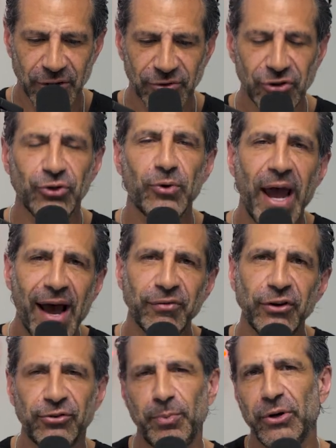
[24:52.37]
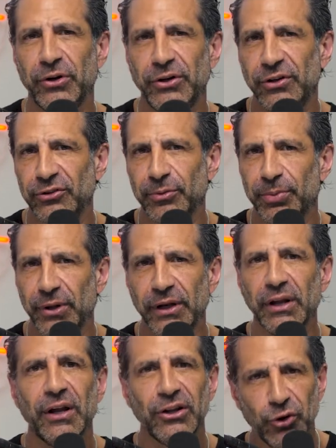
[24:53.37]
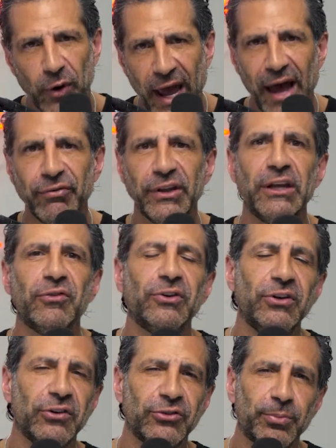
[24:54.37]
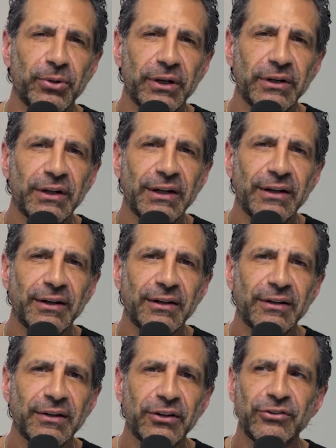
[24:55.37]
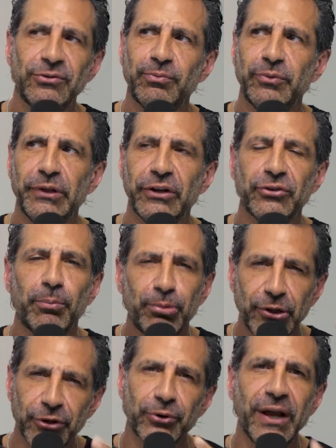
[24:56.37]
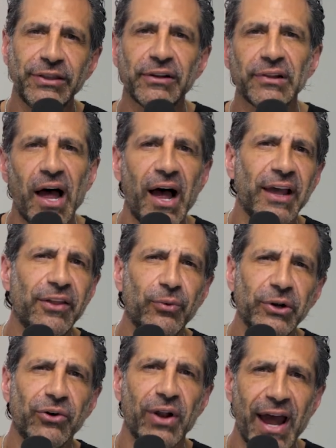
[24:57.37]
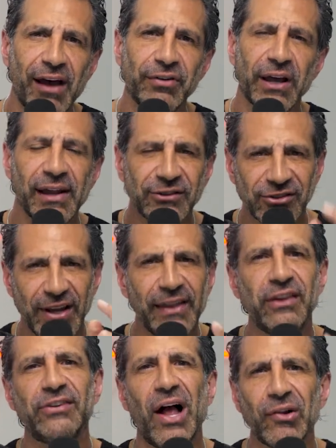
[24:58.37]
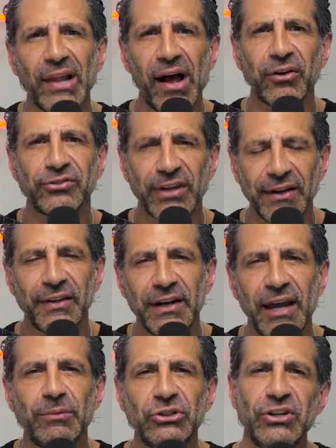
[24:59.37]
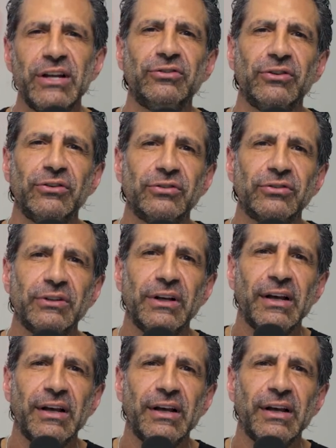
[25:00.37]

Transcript: so you have the spirit of discipline. You have the gift of discipline. Let's, let's obliterate the lie that we don't have it and say this out loud. Say in the name of Jesus,